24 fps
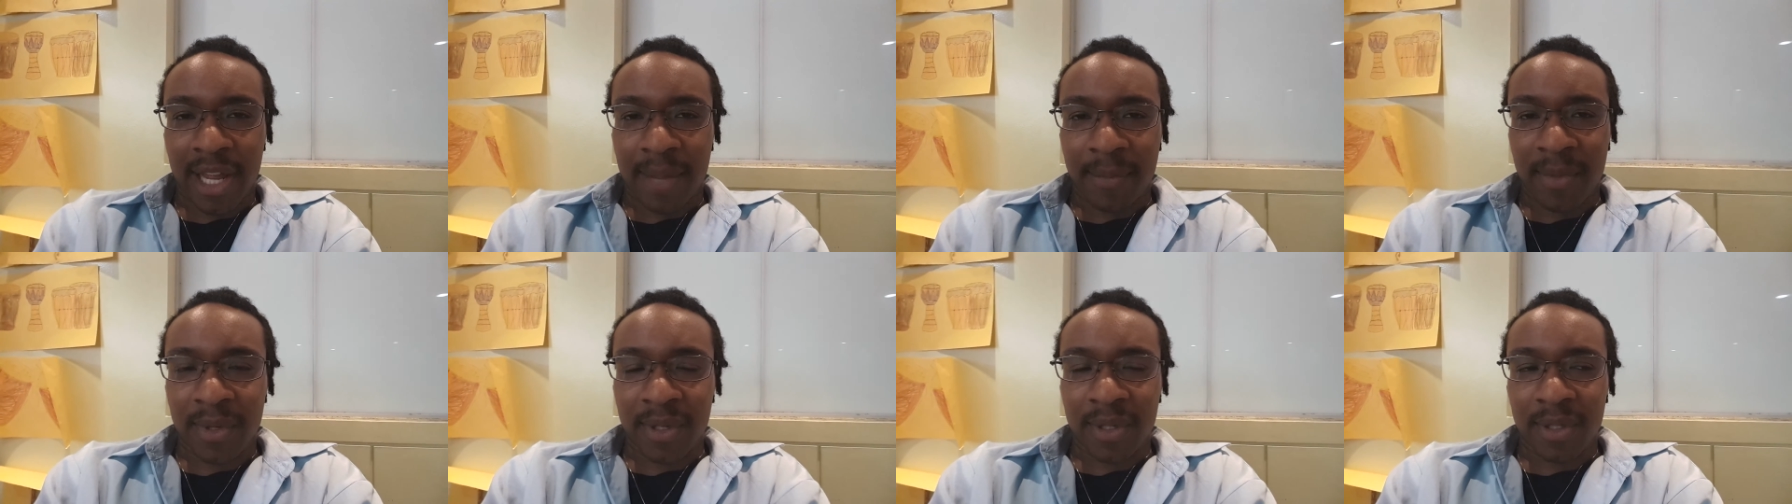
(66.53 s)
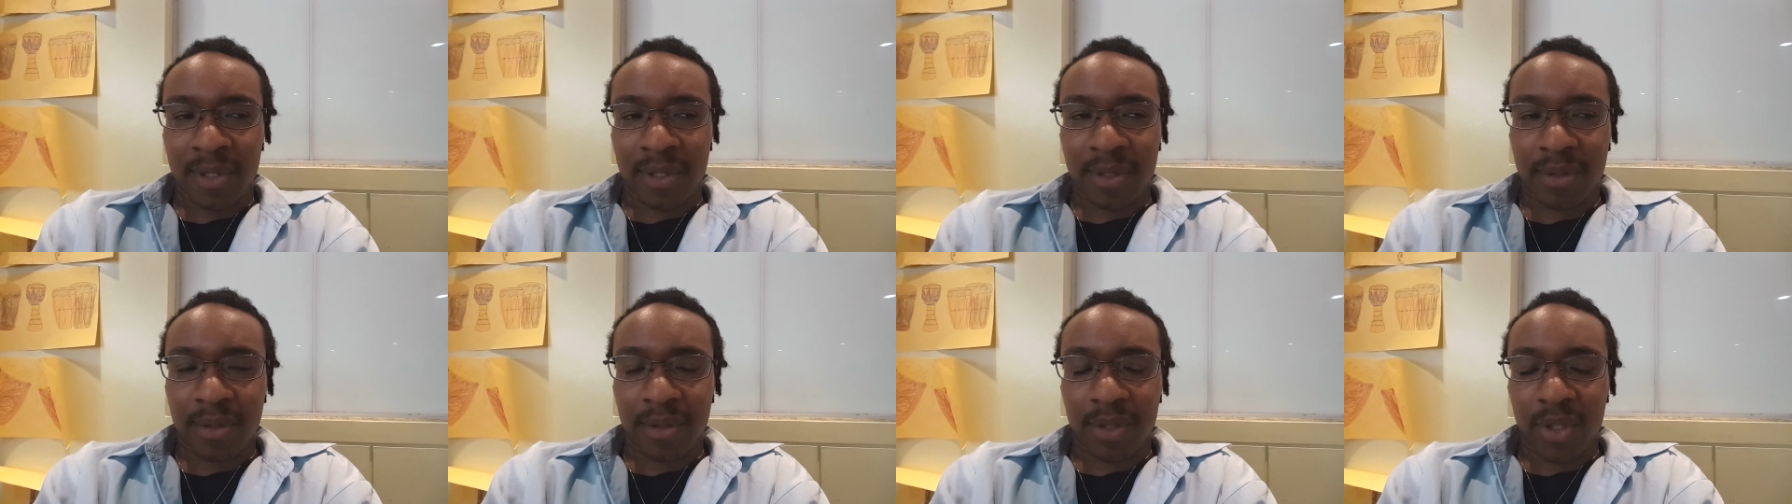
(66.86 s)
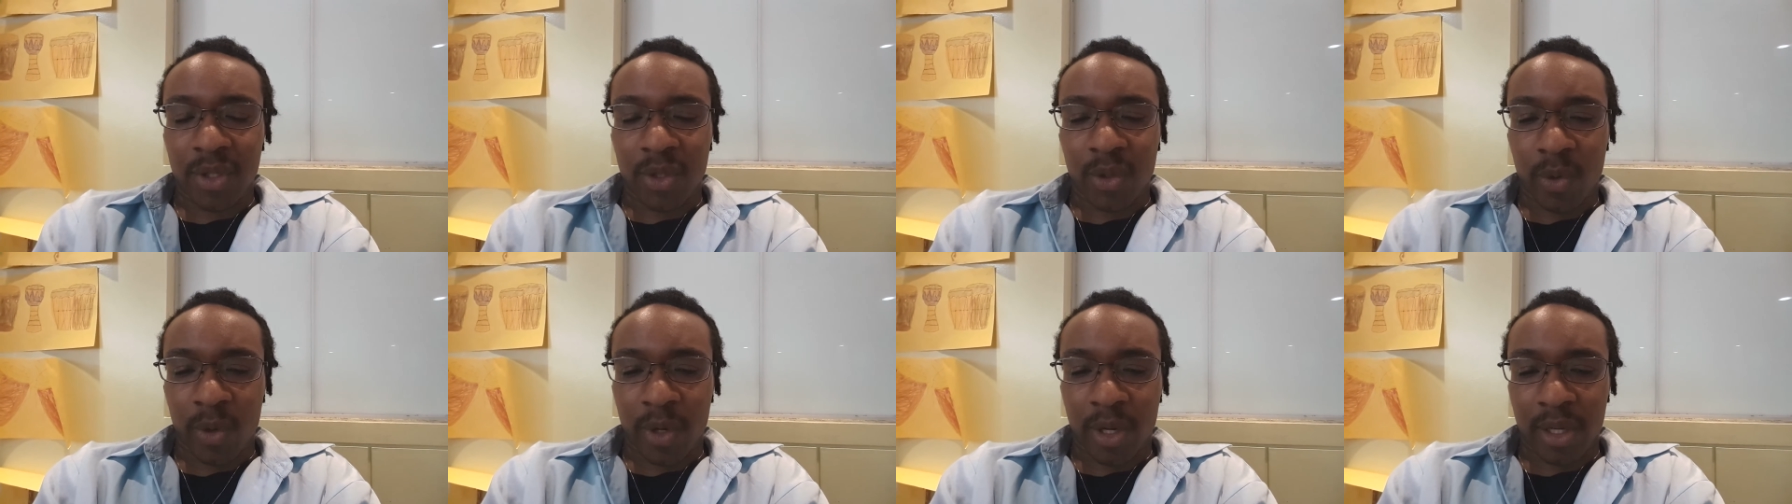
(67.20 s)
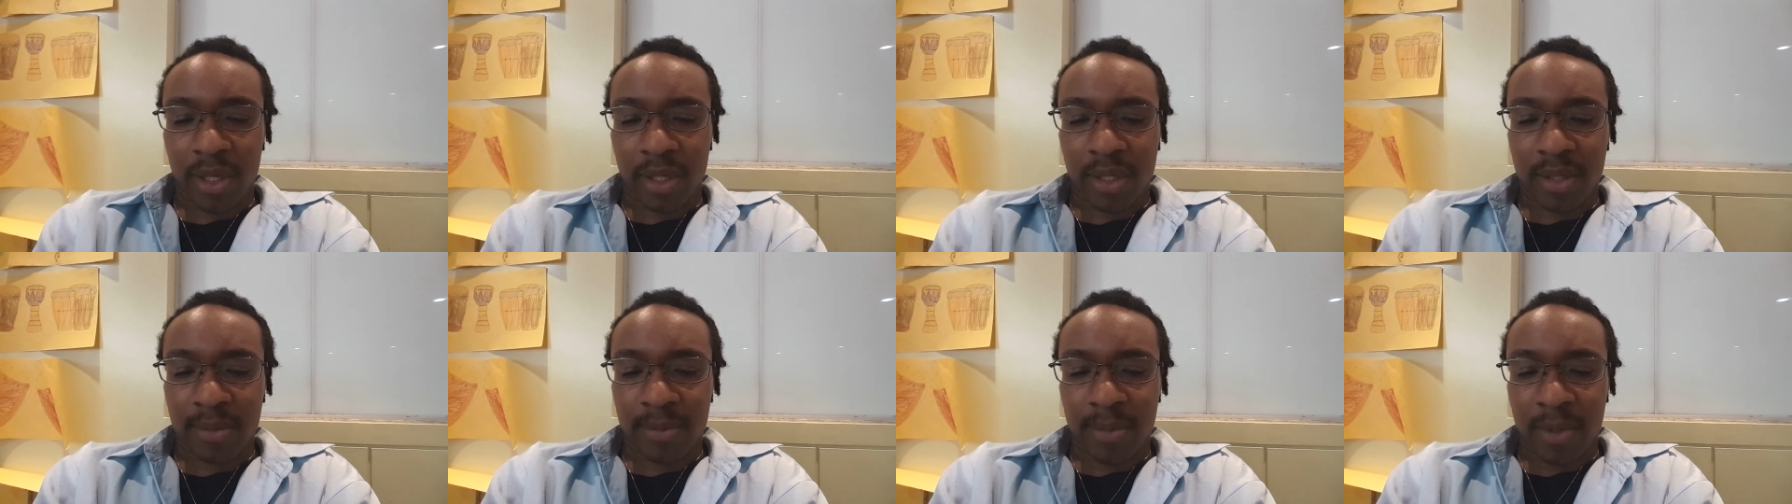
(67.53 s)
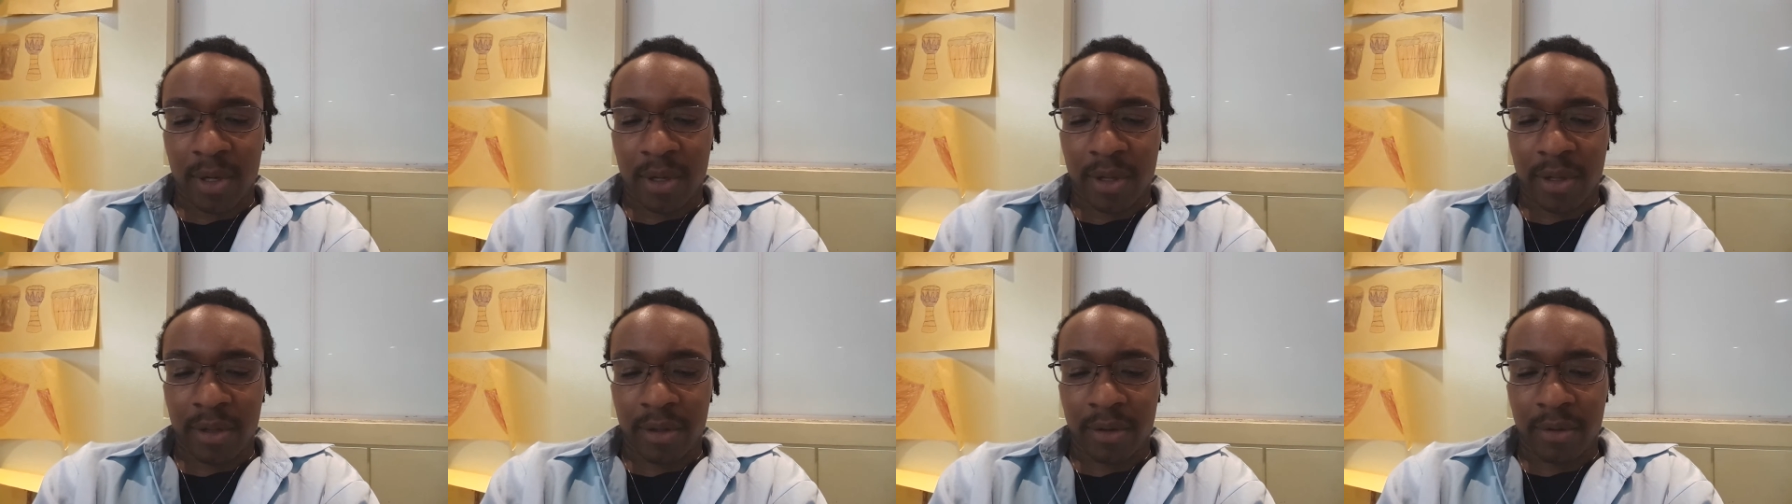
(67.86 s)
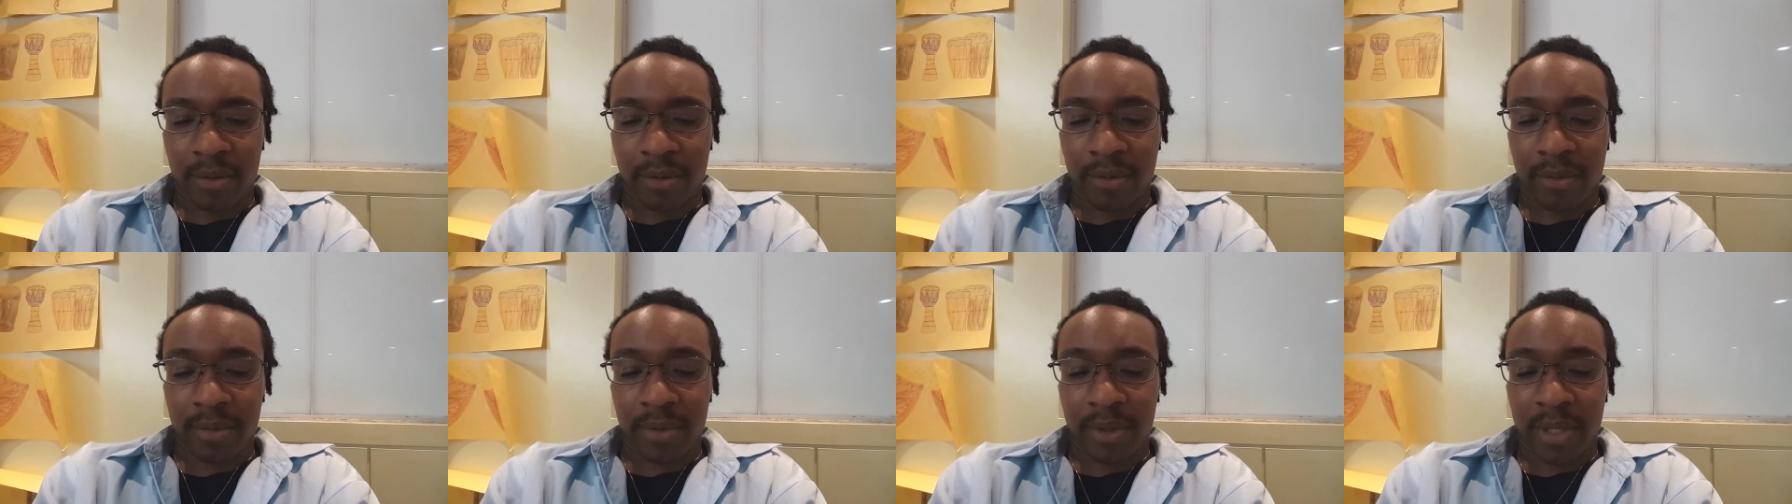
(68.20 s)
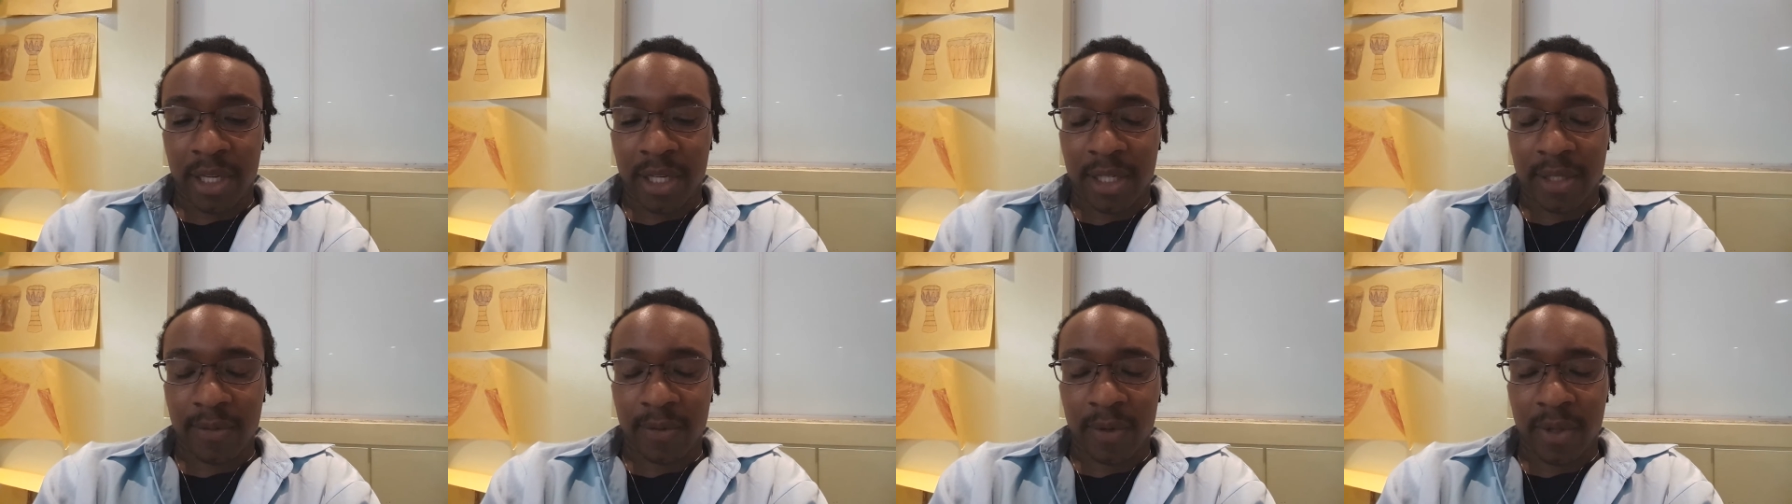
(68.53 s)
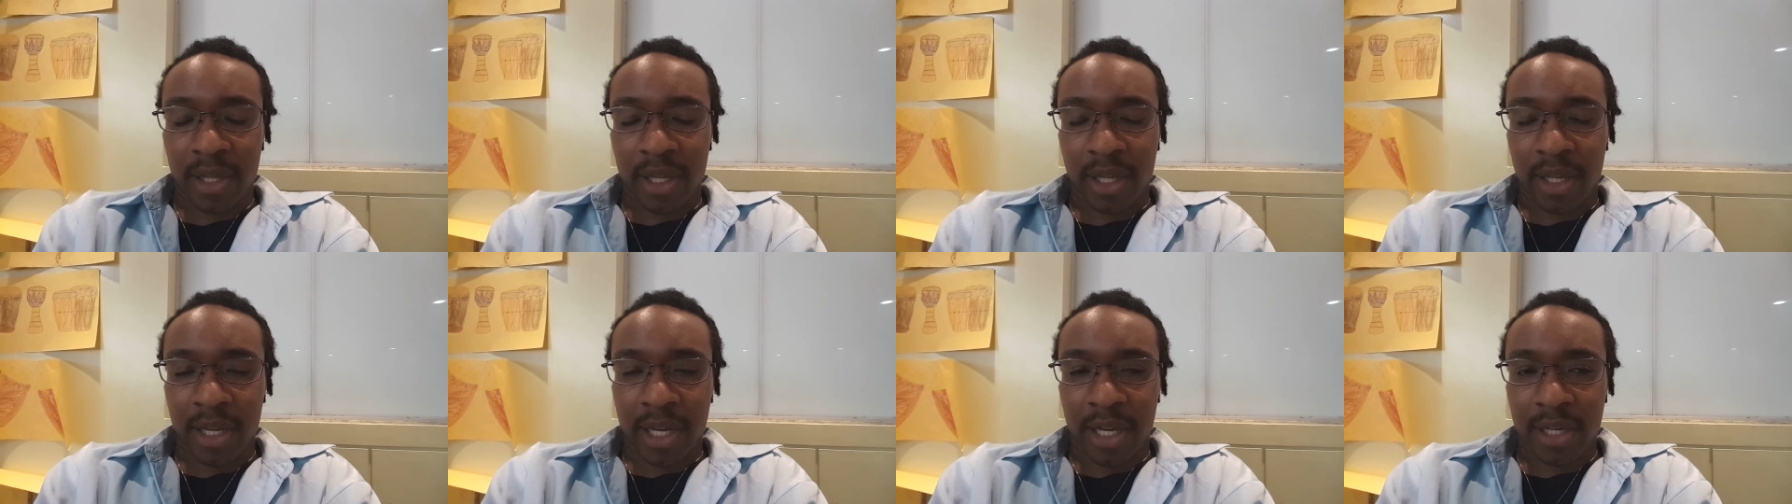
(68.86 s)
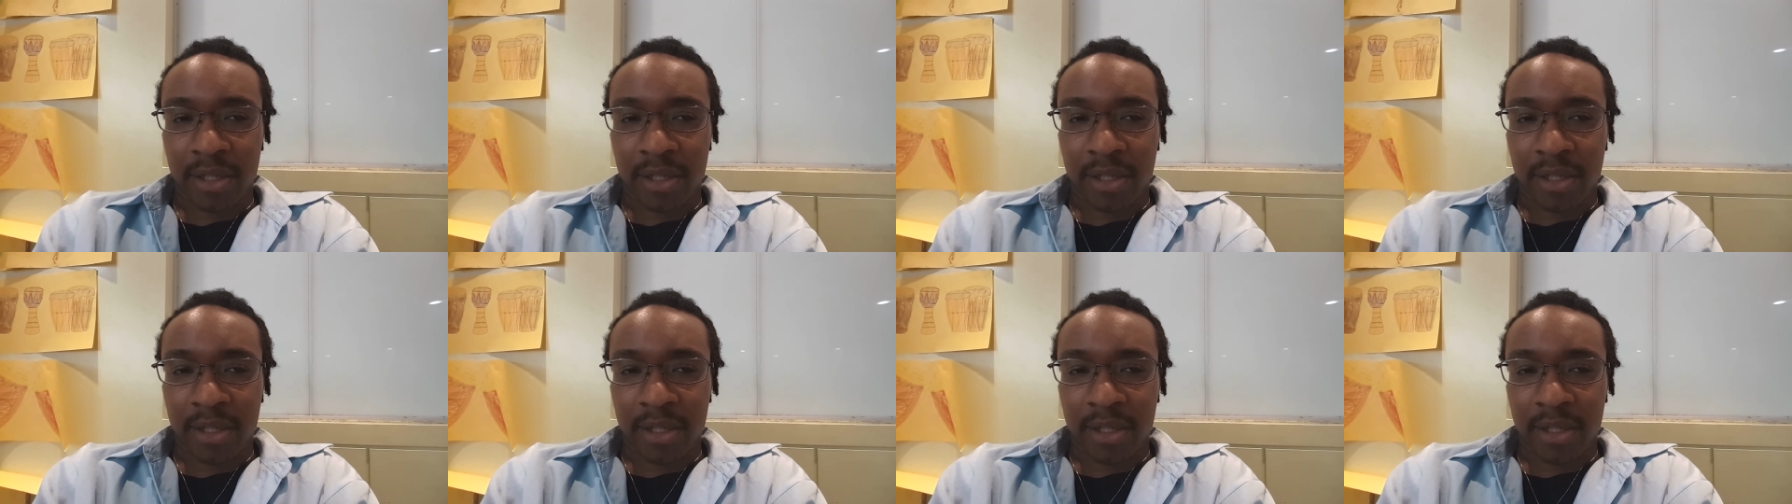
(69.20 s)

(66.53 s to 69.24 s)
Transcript: I've been doing small things for that.